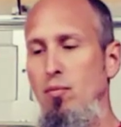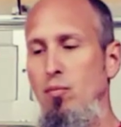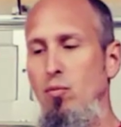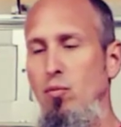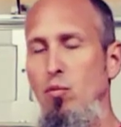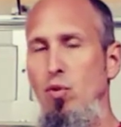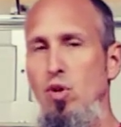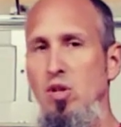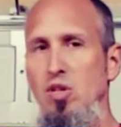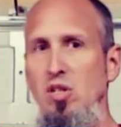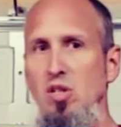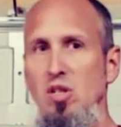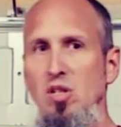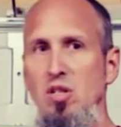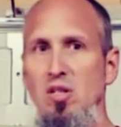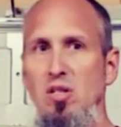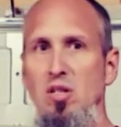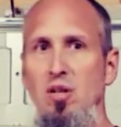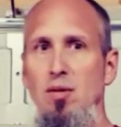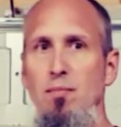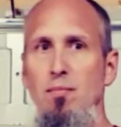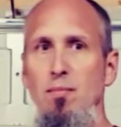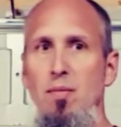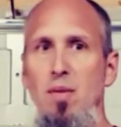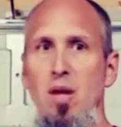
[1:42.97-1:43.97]
which
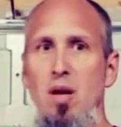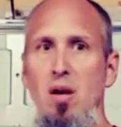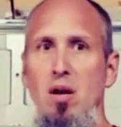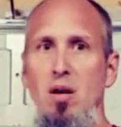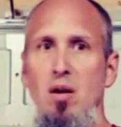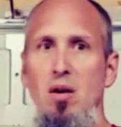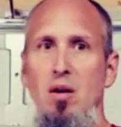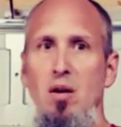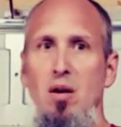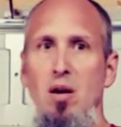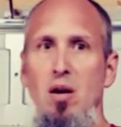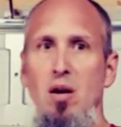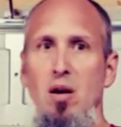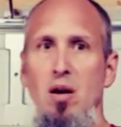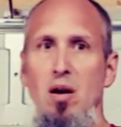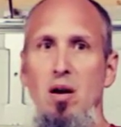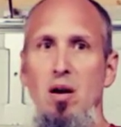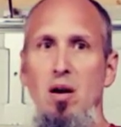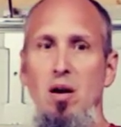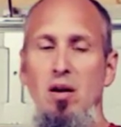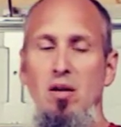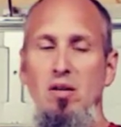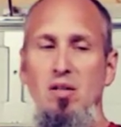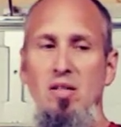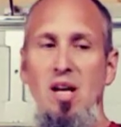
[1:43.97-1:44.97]
is
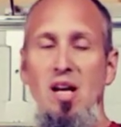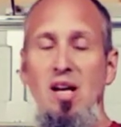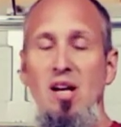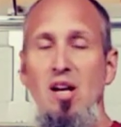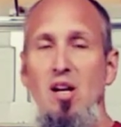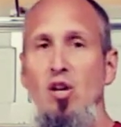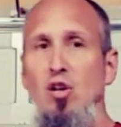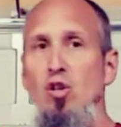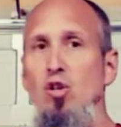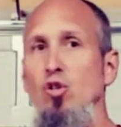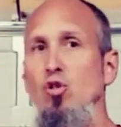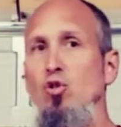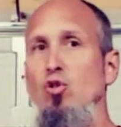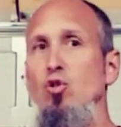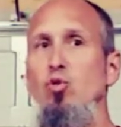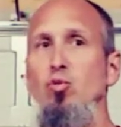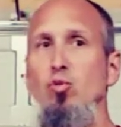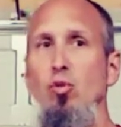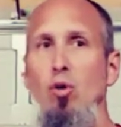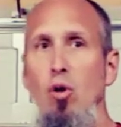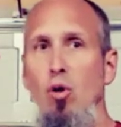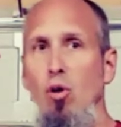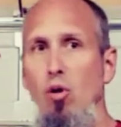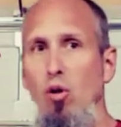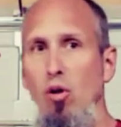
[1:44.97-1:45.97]
taking
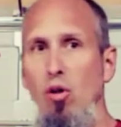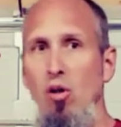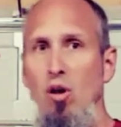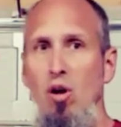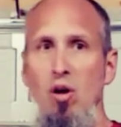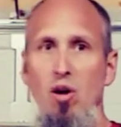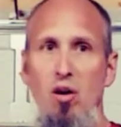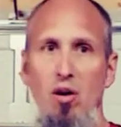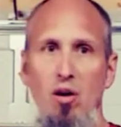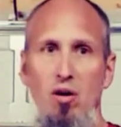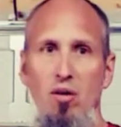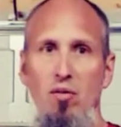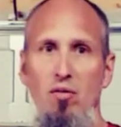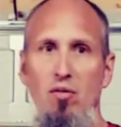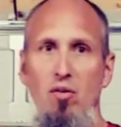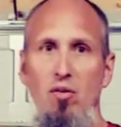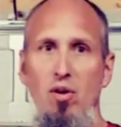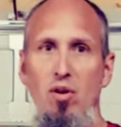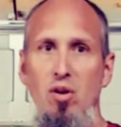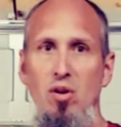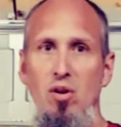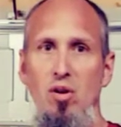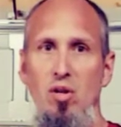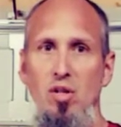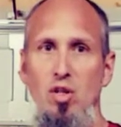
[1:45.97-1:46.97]
control of
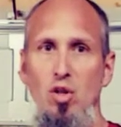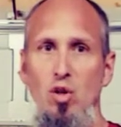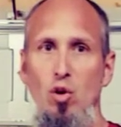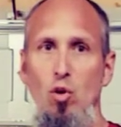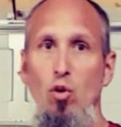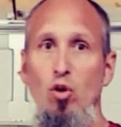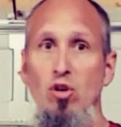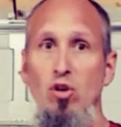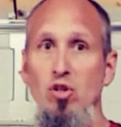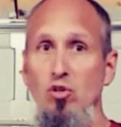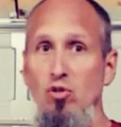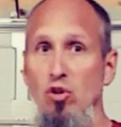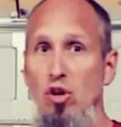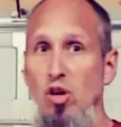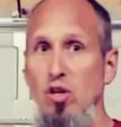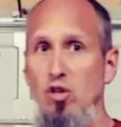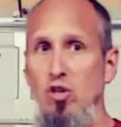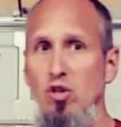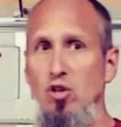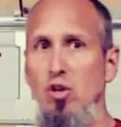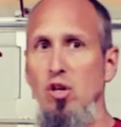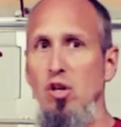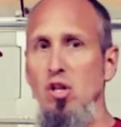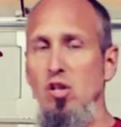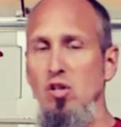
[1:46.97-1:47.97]
your structure,
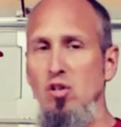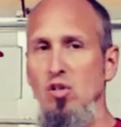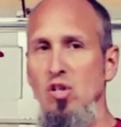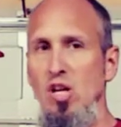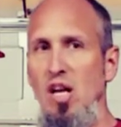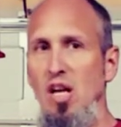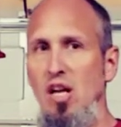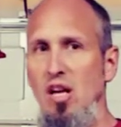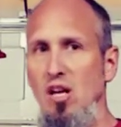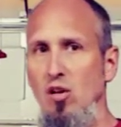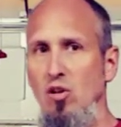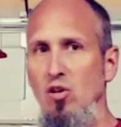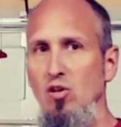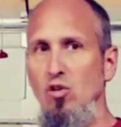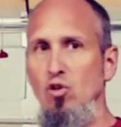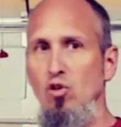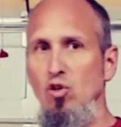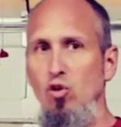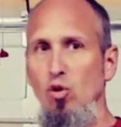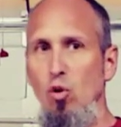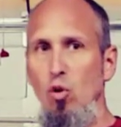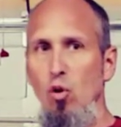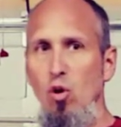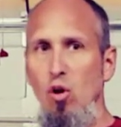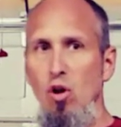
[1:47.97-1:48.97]
taking
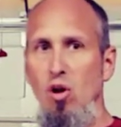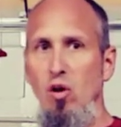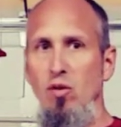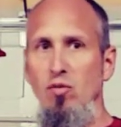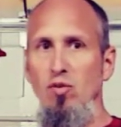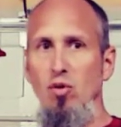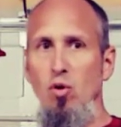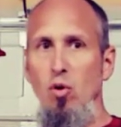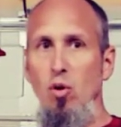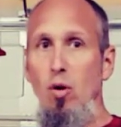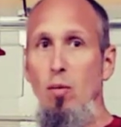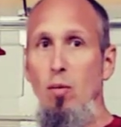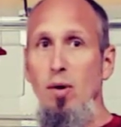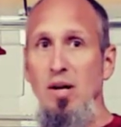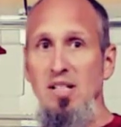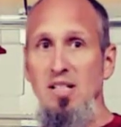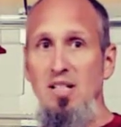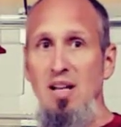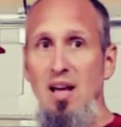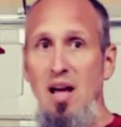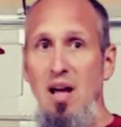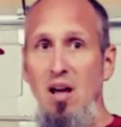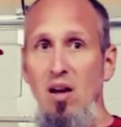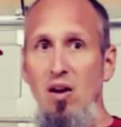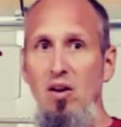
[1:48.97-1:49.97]
control of your
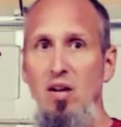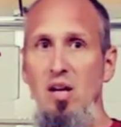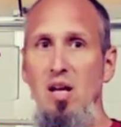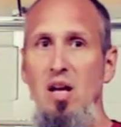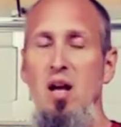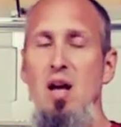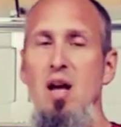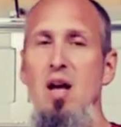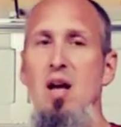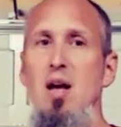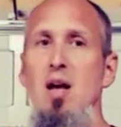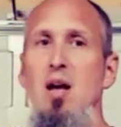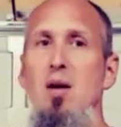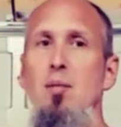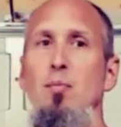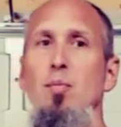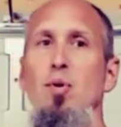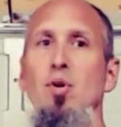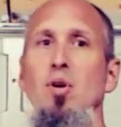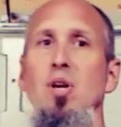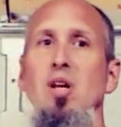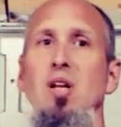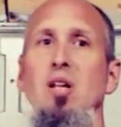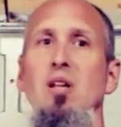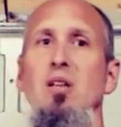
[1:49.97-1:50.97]
mentality,
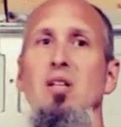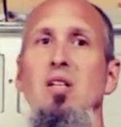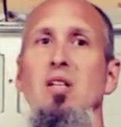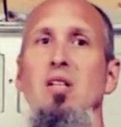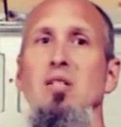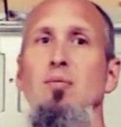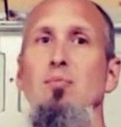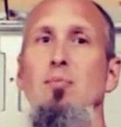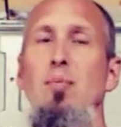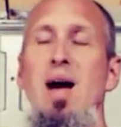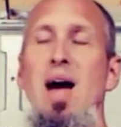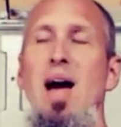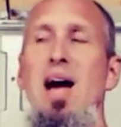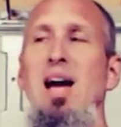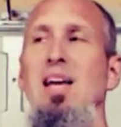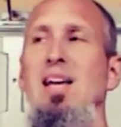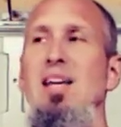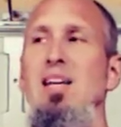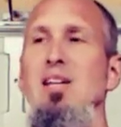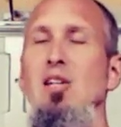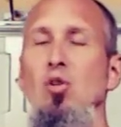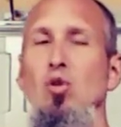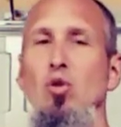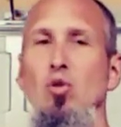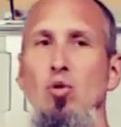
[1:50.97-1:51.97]
putting this back
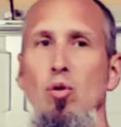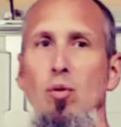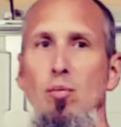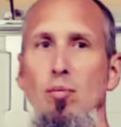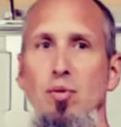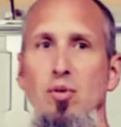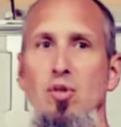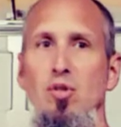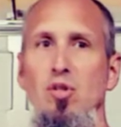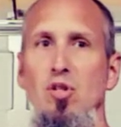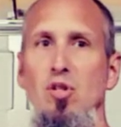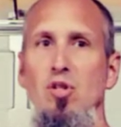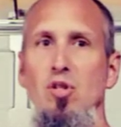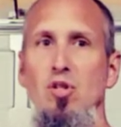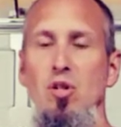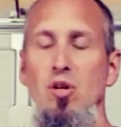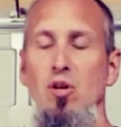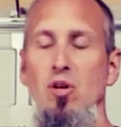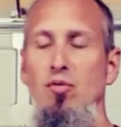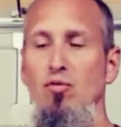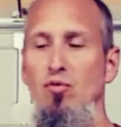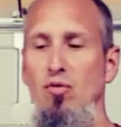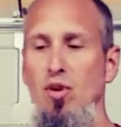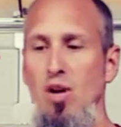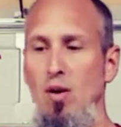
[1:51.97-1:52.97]
into a position, a
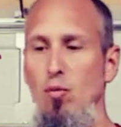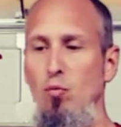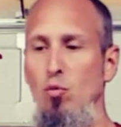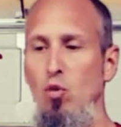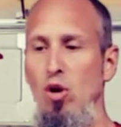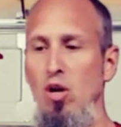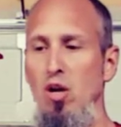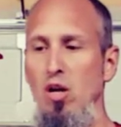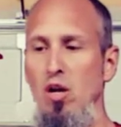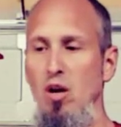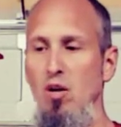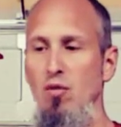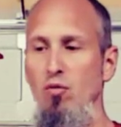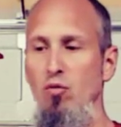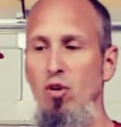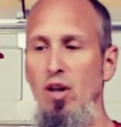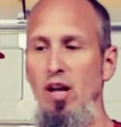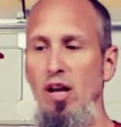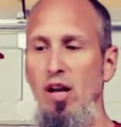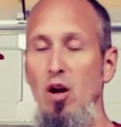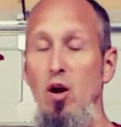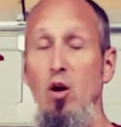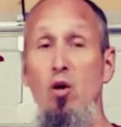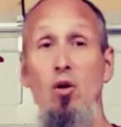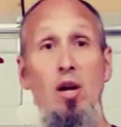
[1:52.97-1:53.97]
framework of
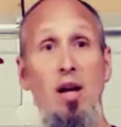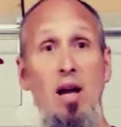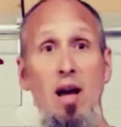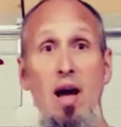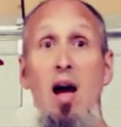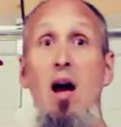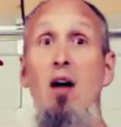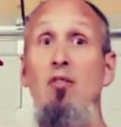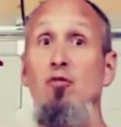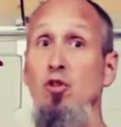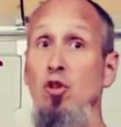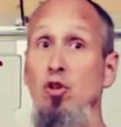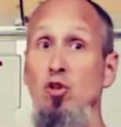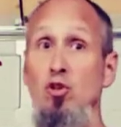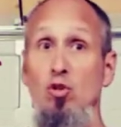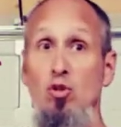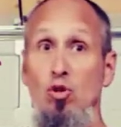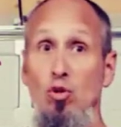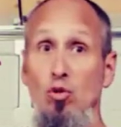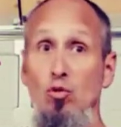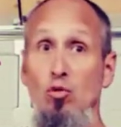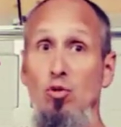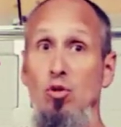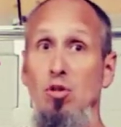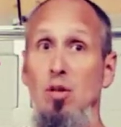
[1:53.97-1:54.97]
like, okay, I have to
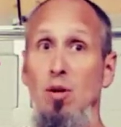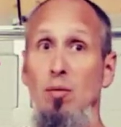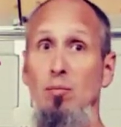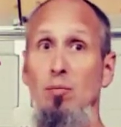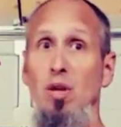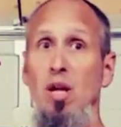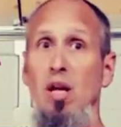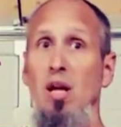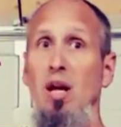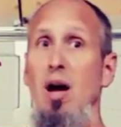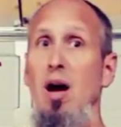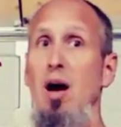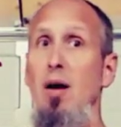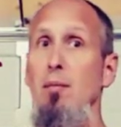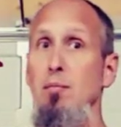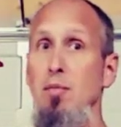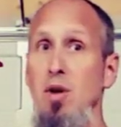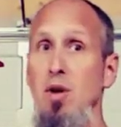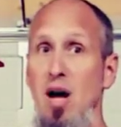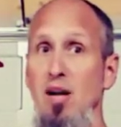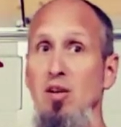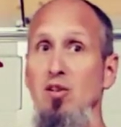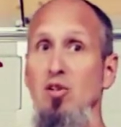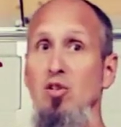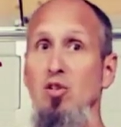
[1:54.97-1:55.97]
do something. I'm
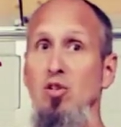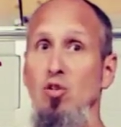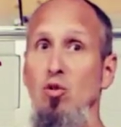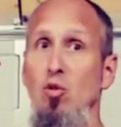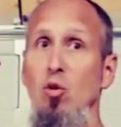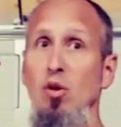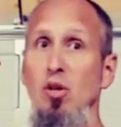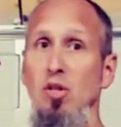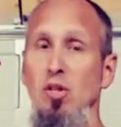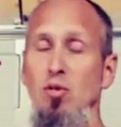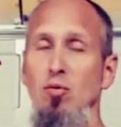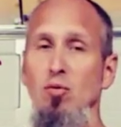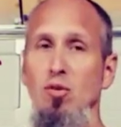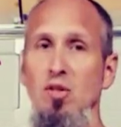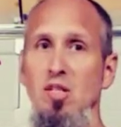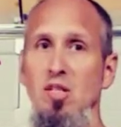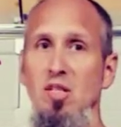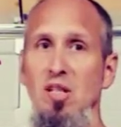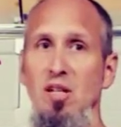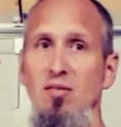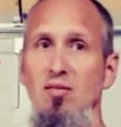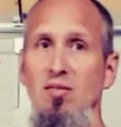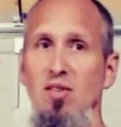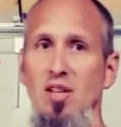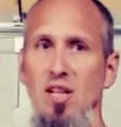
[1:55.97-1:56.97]
not just going to
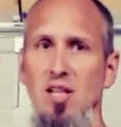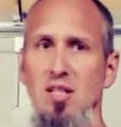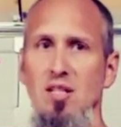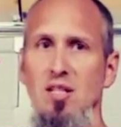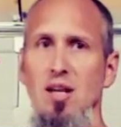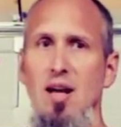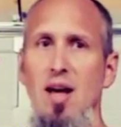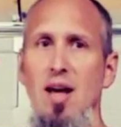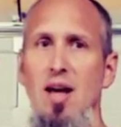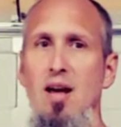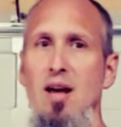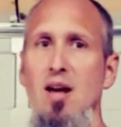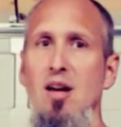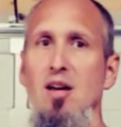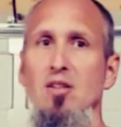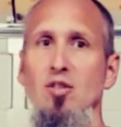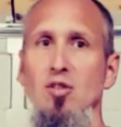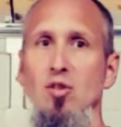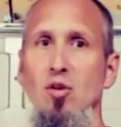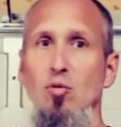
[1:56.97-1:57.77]
receive this. So